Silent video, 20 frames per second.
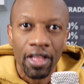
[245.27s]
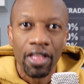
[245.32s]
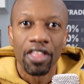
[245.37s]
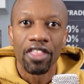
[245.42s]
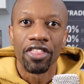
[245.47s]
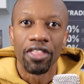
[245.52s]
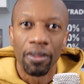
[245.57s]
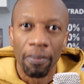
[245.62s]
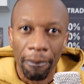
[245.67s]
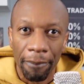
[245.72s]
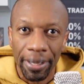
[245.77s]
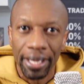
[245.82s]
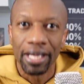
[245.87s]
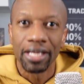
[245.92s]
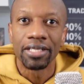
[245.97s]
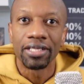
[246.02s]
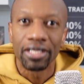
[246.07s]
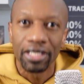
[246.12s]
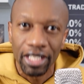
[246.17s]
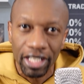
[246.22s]
The
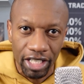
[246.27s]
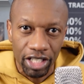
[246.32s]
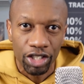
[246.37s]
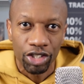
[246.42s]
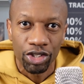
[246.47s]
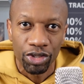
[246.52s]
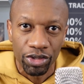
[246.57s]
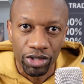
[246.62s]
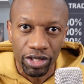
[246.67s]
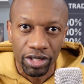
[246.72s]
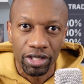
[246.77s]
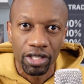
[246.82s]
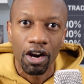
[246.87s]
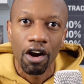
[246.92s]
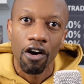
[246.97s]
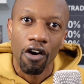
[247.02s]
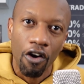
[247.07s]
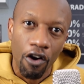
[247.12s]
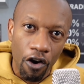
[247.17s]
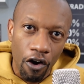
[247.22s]
best entries
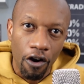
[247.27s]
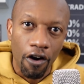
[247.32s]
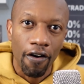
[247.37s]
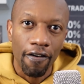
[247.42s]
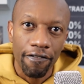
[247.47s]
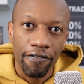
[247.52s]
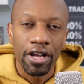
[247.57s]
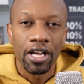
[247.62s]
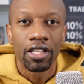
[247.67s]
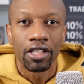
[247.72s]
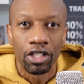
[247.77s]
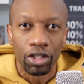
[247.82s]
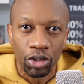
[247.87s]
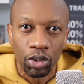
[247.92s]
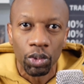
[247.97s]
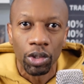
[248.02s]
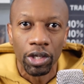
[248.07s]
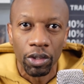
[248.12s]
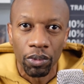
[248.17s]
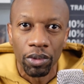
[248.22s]
are off the
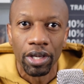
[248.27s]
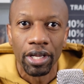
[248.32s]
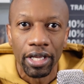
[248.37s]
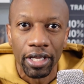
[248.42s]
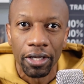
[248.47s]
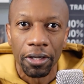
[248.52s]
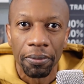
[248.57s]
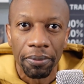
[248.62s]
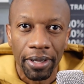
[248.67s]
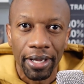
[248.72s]
21 EMA.